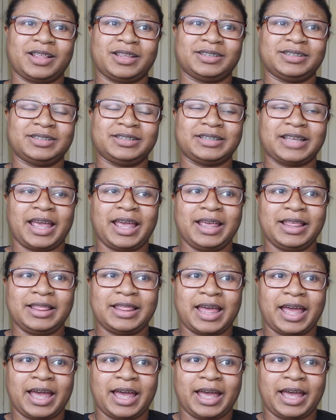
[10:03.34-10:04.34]
say
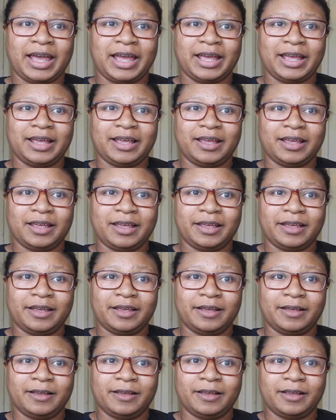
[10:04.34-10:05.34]
that
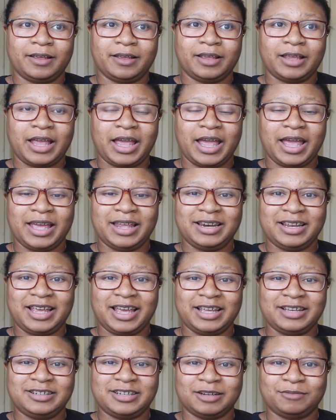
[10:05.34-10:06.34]

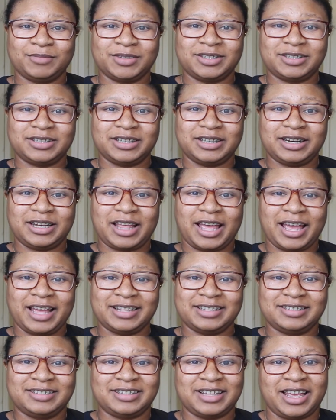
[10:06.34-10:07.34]
N.K. Jemisin
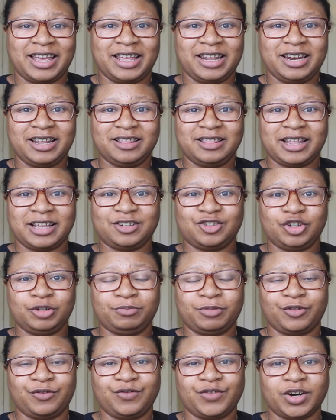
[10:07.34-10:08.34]
has said that she
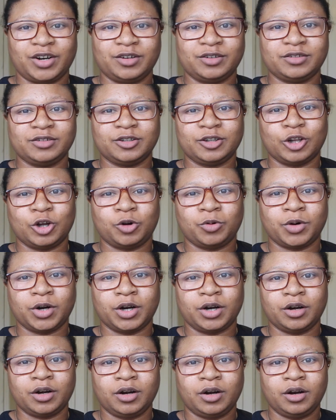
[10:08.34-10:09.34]
prefers
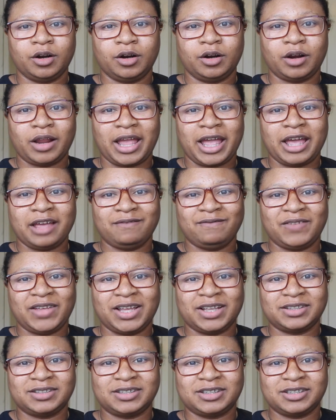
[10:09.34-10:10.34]
lower
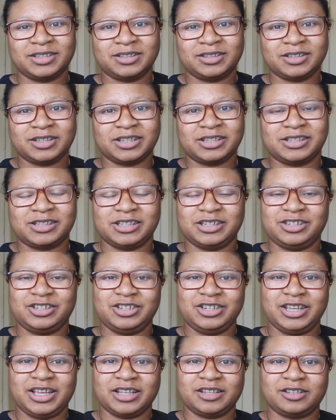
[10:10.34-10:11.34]
advances because then
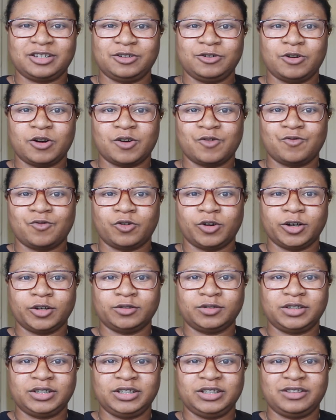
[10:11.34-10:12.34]
she gets to her
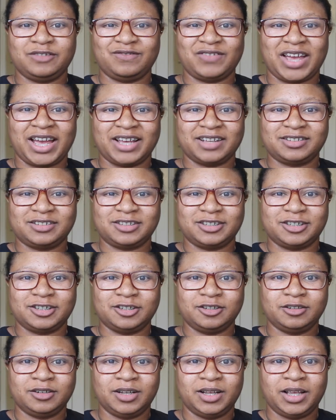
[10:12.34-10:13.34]
royalties
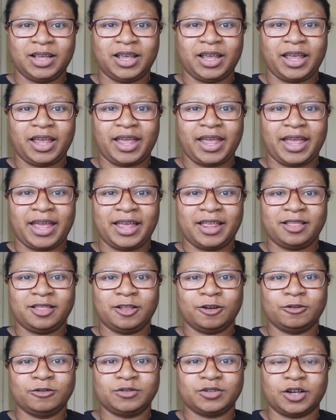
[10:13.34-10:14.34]
faster and
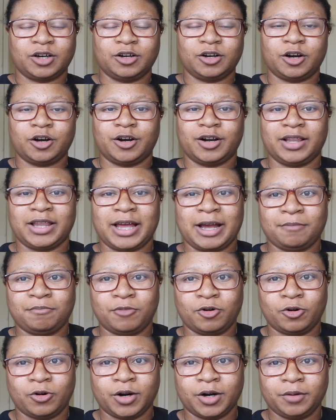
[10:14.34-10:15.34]
those earn her a lot
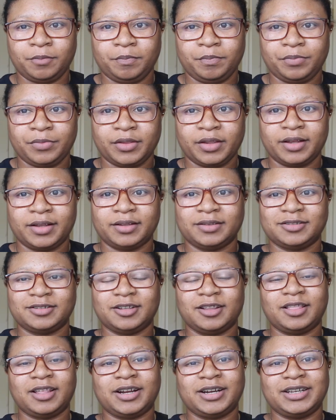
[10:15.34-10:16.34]
more.
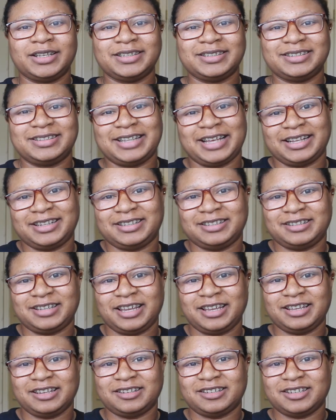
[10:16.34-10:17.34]
So there is that to
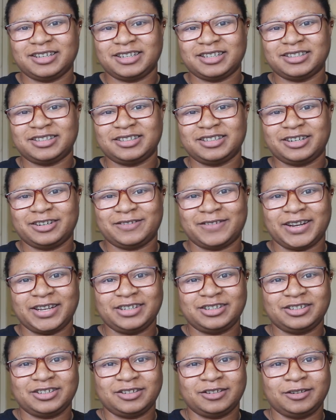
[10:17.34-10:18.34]
take into
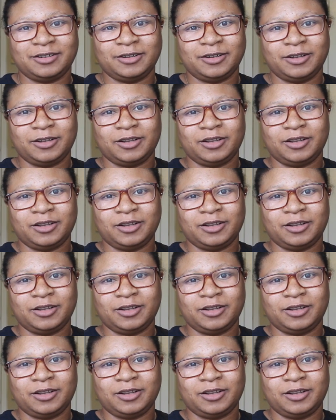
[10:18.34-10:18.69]
consideration.